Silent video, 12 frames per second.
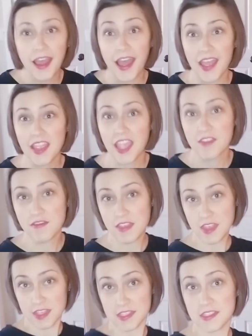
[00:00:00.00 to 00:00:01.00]
I gave
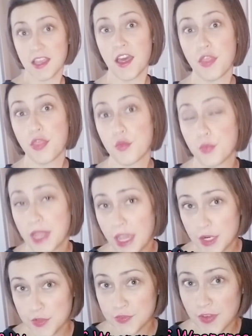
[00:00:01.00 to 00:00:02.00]
this a 3
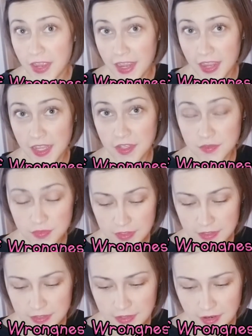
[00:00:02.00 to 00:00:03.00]
out of 5
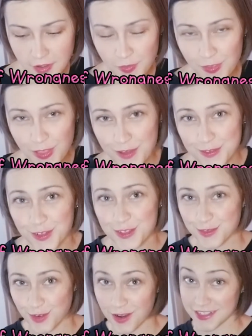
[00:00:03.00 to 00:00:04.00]
on the level of
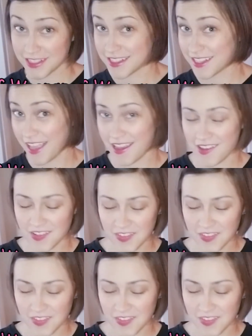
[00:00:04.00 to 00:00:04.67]
wrongness scale.